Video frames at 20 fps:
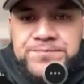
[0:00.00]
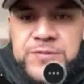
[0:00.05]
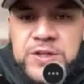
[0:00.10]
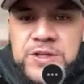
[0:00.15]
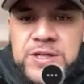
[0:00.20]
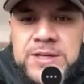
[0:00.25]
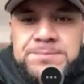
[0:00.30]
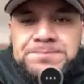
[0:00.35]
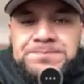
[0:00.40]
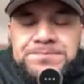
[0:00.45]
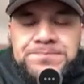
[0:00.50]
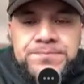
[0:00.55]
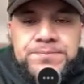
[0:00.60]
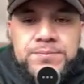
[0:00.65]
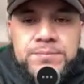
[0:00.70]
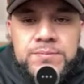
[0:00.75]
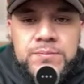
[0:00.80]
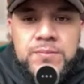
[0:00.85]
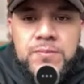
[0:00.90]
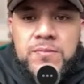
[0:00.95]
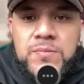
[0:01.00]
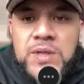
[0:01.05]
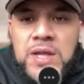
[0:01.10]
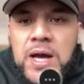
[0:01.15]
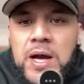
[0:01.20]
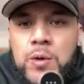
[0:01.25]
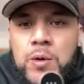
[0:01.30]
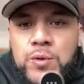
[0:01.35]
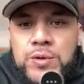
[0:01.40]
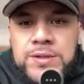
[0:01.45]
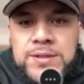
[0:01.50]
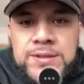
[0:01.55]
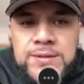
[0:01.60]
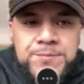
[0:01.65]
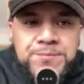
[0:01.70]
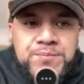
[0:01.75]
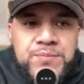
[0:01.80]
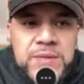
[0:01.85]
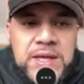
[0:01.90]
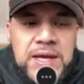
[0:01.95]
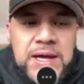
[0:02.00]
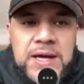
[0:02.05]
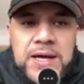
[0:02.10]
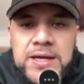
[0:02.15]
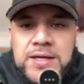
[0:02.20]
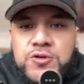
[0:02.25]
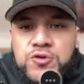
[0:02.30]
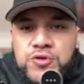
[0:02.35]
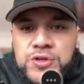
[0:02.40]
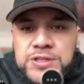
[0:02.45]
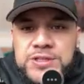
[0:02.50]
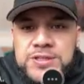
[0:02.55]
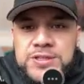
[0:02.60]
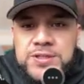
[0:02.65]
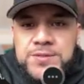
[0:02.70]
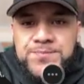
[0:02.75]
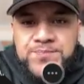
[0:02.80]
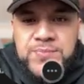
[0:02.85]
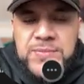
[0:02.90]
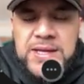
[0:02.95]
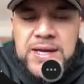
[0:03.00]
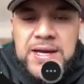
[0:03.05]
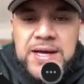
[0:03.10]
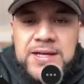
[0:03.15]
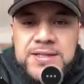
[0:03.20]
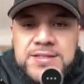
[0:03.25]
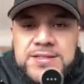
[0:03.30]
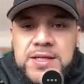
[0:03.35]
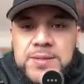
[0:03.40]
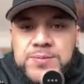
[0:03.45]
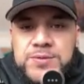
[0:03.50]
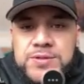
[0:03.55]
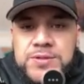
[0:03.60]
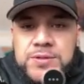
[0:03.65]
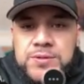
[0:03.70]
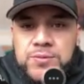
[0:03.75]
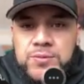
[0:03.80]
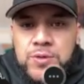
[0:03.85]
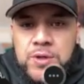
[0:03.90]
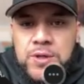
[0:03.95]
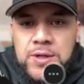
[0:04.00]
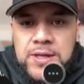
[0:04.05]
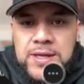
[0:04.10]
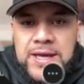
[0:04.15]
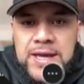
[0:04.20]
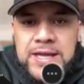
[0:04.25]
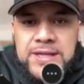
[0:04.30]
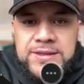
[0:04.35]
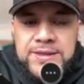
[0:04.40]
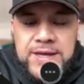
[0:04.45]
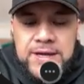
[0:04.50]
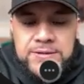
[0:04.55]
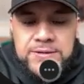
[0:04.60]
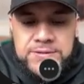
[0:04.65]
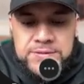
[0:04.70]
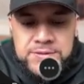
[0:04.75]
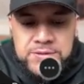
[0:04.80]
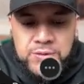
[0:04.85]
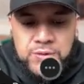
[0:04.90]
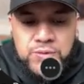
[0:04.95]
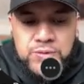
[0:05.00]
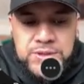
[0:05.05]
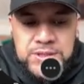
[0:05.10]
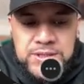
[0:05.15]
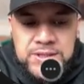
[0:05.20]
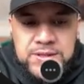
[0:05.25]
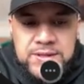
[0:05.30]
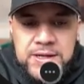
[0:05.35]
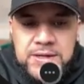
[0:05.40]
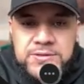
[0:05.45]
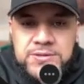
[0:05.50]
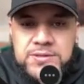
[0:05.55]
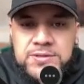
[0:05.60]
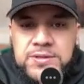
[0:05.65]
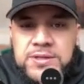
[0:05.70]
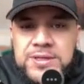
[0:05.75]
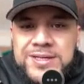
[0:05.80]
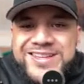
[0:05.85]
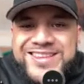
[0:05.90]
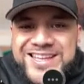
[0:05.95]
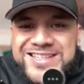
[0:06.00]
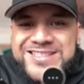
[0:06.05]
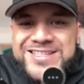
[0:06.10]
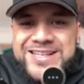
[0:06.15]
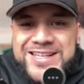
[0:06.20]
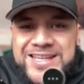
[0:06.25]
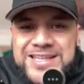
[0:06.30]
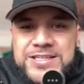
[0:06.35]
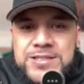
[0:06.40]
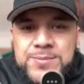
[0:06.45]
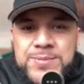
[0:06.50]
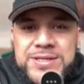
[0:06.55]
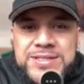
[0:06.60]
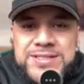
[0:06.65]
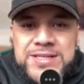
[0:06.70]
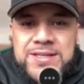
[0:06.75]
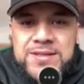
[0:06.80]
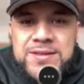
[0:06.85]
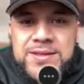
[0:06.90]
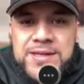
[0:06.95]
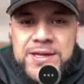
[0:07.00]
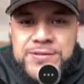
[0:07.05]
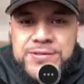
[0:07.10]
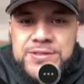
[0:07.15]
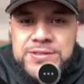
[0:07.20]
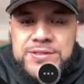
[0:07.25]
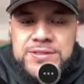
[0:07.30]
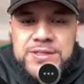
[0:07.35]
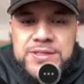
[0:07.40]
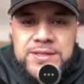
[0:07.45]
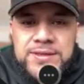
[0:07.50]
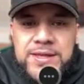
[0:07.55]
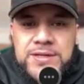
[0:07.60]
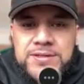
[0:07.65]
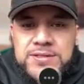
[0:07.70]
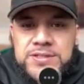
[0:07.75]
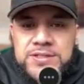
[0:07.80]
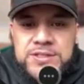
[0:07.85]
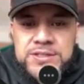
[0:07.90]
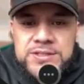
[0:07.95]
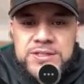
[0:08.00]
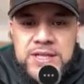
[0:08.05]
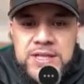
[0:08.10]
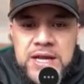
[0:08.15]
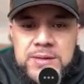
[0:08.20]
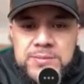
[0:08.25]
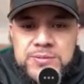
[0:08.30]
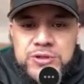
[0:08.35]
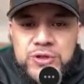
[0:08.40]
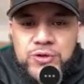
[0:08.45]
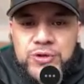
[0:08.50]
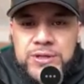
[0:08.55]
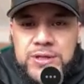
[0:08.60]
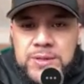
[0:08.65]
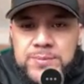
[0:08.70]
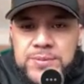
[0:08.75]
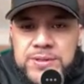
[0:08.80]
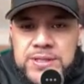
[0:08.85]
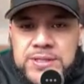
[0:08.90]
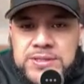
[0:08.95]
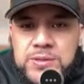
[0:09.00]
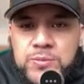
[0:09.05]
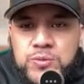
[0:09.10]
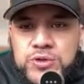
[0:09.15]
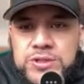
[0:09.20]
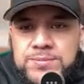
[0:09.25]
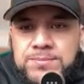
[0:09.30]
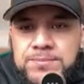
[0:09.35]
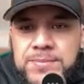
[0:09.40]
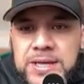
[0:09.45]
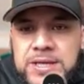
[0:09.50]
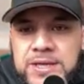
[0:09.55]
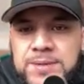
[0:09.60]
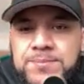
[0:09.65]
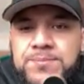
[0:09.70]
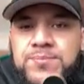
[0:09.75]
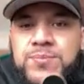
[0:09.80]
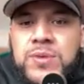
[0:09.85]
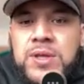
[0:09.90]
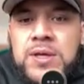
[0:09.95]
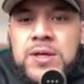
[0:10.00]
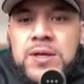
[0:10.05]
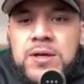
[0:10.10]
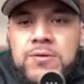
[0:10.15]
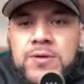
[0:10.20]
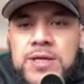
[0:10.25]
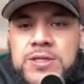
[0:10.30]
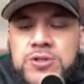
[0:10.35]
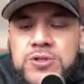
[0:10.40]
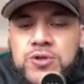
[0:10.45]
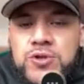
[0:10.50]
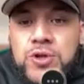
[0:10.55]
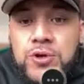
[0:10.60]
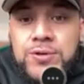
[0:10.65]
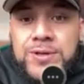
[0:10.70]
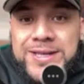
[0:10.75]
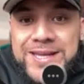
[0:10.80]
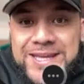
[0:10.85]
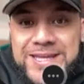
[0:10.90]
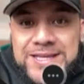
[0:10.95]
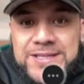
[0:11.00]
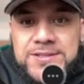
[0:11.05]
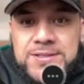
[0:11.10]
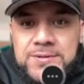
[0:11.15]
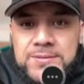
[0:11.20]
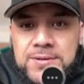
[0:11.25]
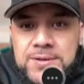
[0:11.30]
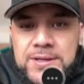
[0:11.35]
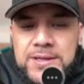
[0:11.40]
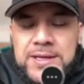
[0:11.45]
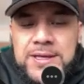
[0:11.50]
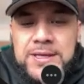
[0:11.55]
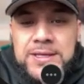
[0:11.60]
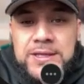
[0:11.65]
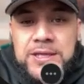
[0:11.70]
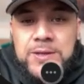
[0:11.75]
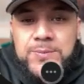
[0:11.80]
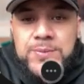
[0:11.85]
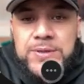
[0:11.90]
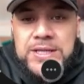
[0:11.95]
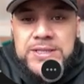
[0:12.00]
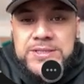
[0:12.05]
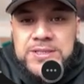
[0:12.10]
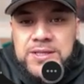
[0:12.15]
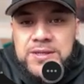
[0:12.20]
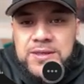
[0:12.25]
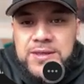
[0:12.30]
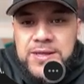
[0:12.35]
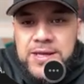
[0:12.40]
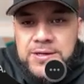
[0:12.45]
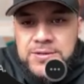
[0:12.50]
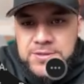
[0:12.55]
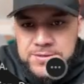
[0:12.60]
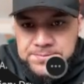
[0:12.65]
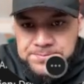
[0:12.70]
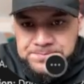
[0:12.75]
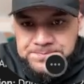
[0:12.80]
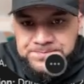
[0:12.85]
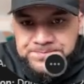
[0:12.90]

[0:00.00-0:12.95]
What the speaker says: Okay, I would increase steps to 8,000 to 10,000. Doesn't need to be 10,000. 10,000 is just an arbitrary number that someone just made up, right? So you don't need to keep it at 10,000,